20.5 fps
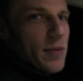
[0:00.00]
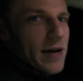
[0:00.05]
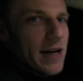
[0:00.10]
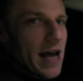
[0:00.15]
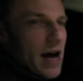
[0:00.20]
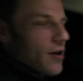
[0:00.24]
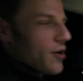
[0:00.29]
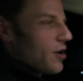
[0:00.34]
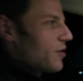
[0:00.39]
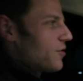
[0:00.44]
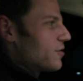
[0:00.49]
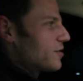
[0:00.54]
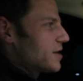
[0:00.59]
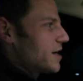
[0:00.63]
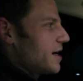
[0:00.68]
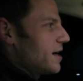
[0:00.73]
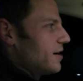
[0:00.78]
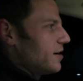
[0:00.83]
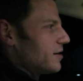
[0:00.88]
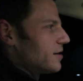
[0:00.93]
and down all those
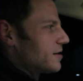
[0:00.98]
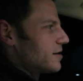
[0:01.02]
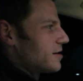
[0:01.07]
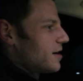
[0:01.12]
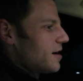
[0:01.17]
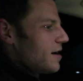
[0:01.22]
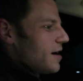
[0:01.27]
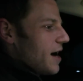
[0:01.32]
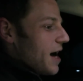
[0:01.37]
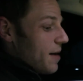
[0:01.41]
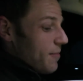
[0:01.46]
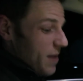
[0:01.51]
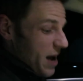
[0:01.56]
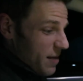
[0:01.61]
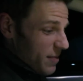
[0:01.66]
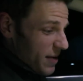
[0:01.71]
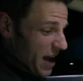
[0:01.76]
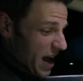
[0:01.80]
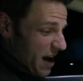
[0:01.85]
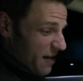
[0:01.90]
hills and
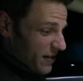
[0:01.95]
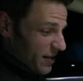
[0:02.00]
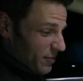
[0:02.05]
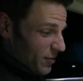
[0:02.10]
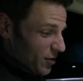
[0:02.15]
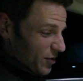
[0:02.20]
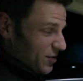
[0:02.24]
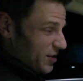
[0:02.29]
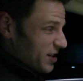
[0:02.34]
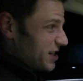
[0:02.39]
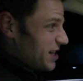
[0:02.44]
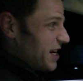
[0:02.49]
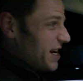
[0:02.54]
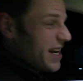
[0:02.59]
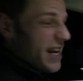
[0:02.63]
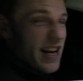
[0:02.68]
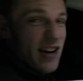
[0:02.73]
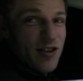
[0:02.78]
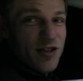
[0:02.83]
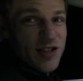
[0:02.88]
maybe having both the
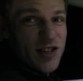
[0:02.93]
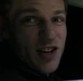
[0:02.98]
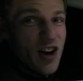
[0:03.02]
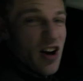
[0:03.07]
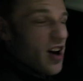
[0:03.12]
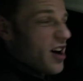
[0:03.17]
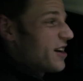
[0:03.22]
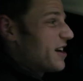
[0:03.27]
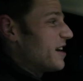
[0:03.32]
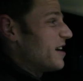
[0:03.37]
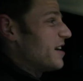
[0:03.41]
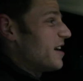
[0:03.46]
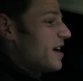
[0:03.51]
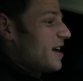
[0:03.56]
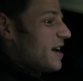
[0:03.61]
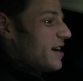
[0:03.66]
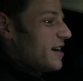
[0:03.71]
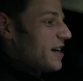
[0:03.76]
seat heaters on and